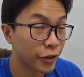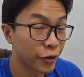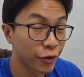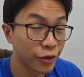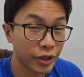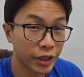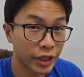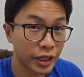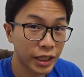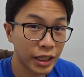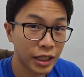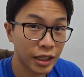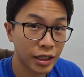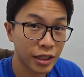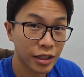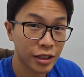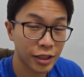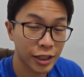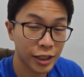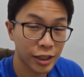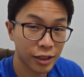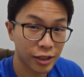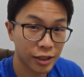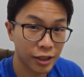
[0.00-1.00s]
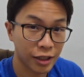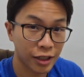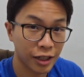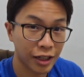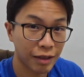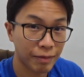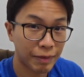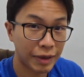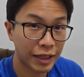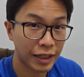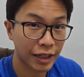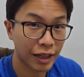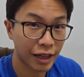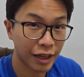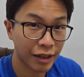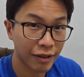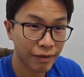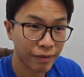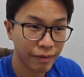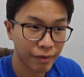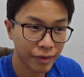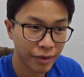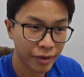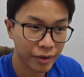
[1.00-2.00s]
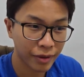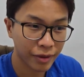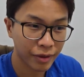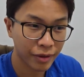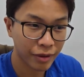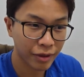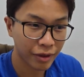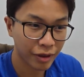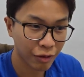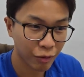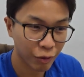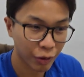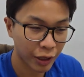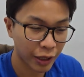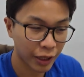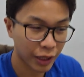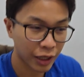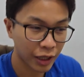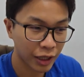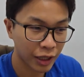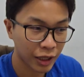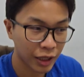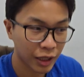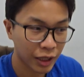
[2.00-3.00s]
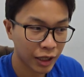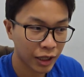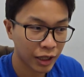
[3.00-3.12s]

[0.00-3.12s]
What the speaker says: unique season in my life where